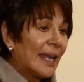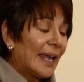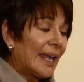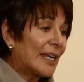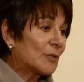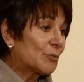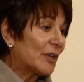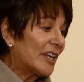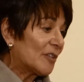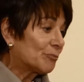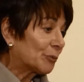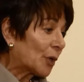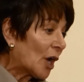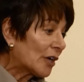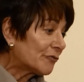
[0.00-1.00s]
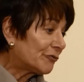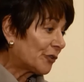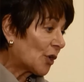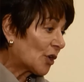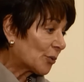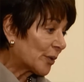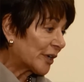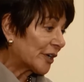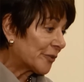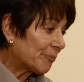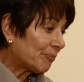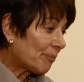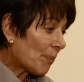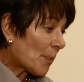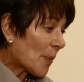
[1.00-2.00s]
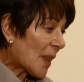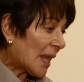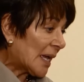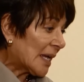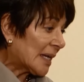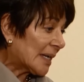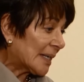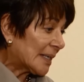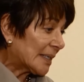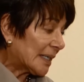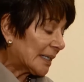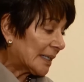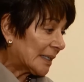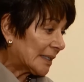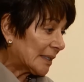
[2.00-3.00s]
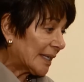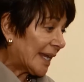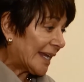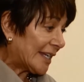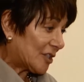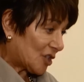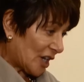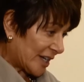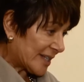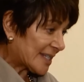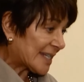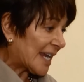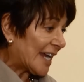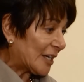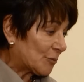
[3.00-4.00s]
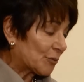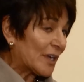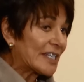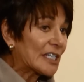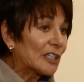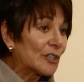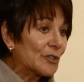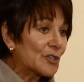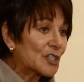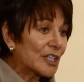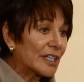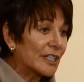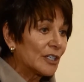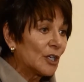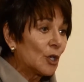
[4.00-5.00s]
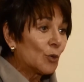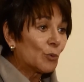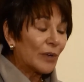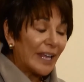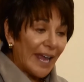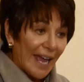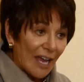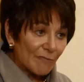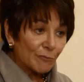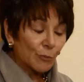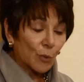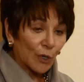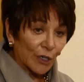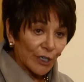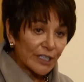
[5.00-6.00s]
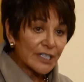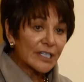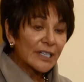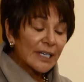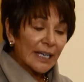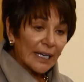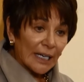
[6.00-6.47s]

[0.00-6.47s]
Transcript: And we have brought forward a genocide resolution. We have worked